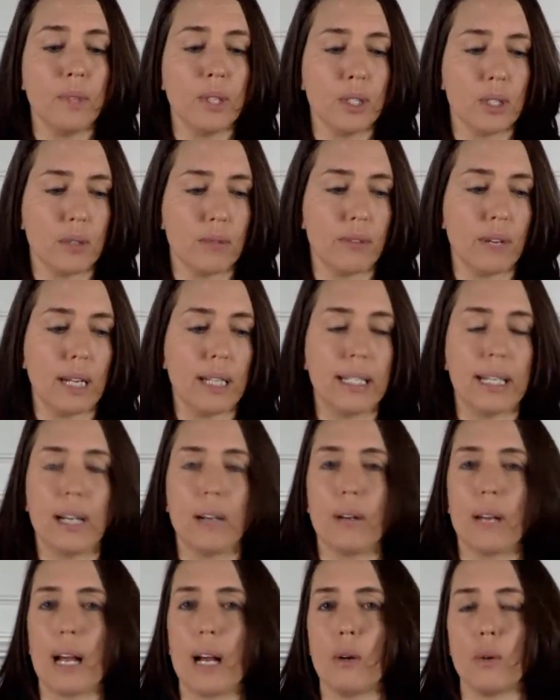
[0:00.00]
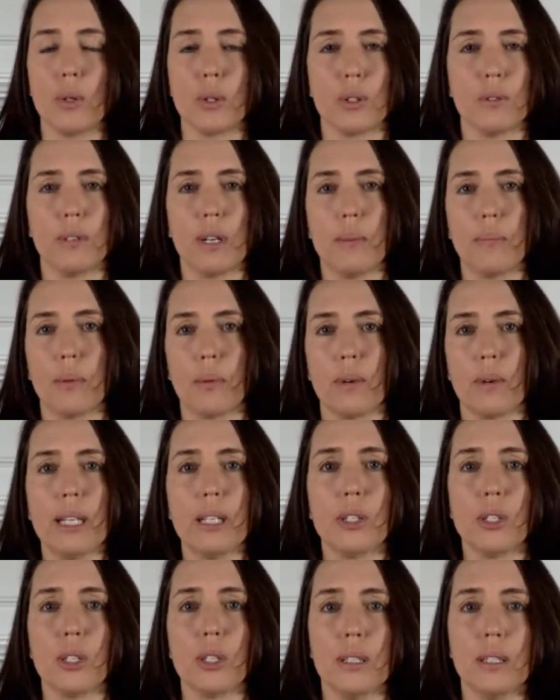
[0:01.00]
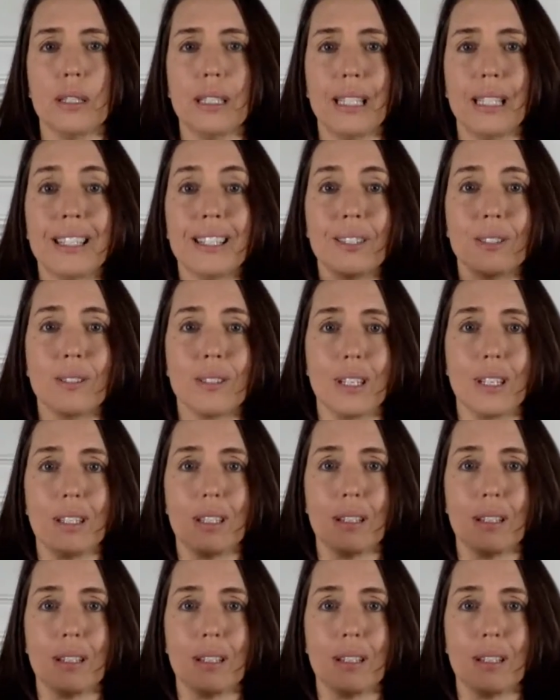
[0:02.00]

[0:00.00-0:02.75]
to find out hours of operation, details.